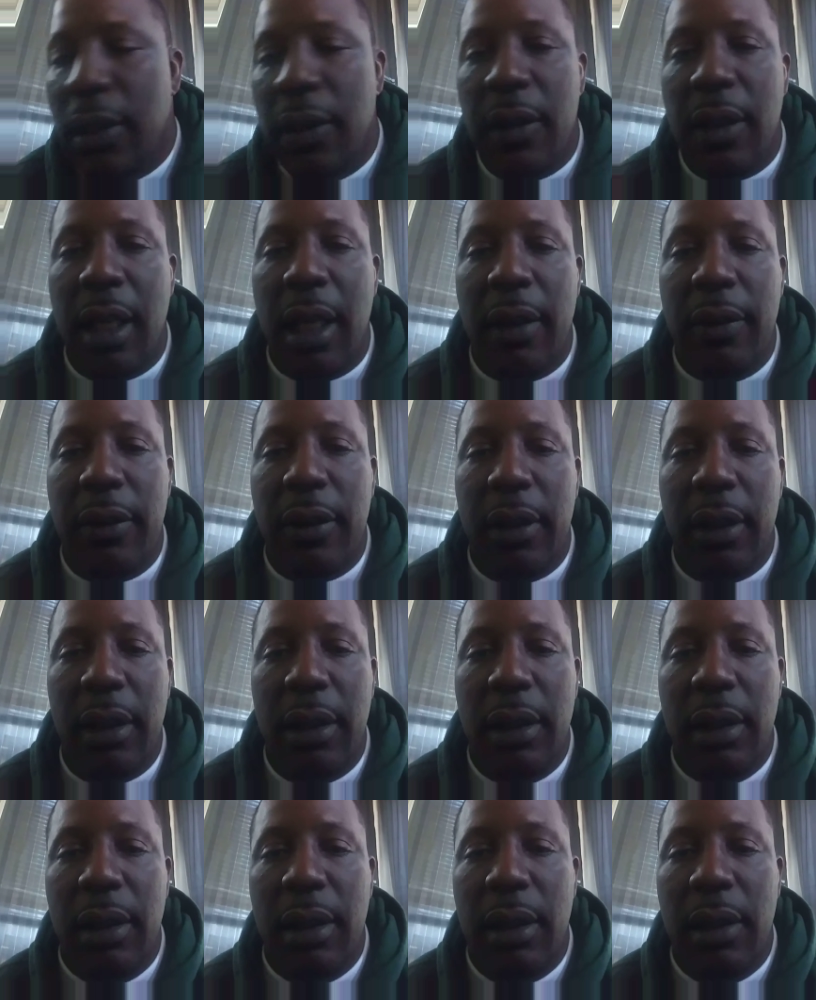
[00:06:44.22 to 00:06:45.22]
Denver,
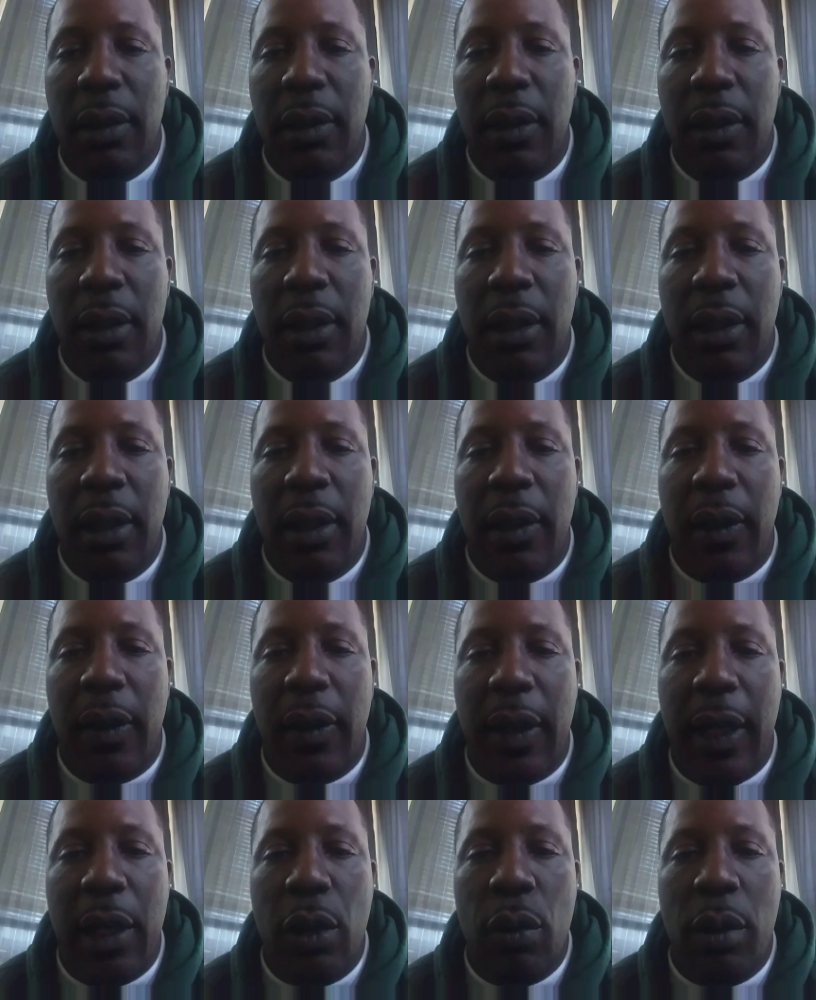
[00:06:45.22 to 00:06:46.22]

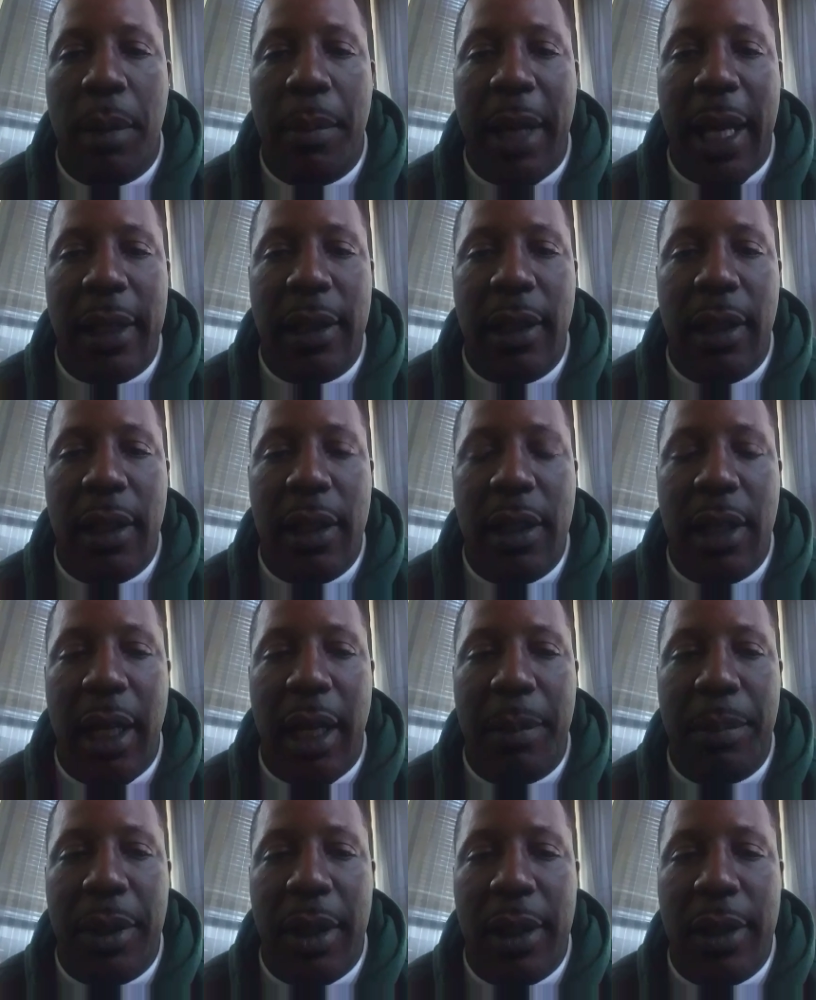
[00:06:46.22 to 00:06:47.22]
and they going back to the
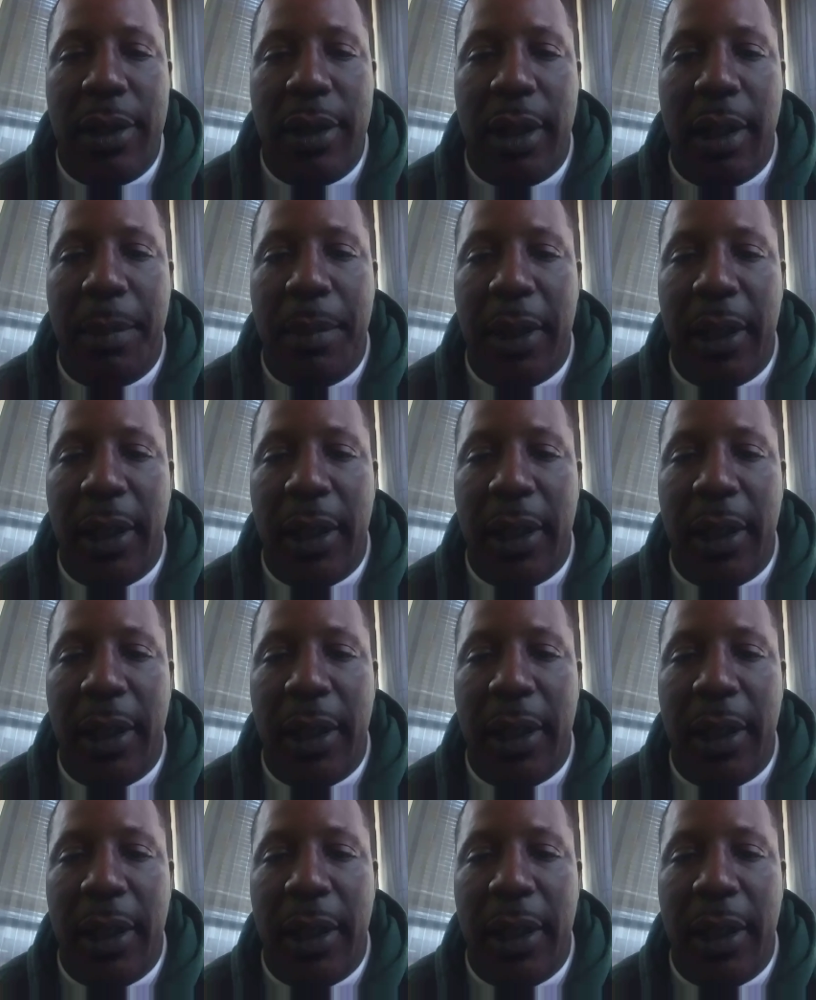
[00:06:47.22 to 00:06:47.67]
championship